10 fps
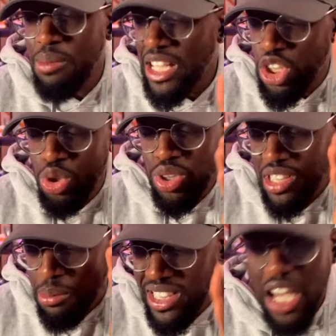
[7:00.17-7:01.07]
that seduces
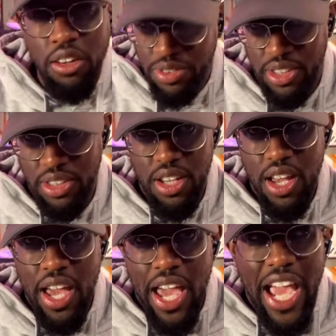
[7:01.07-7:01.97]
themselves,
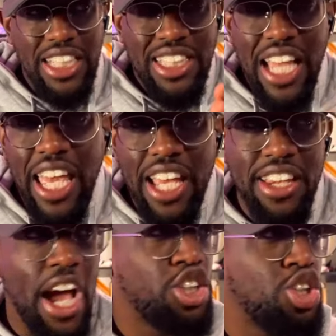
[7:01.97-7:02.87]
is thinking
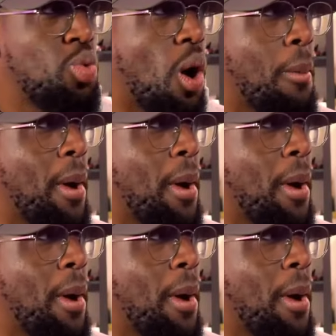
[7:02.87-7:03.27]
that, do you know what?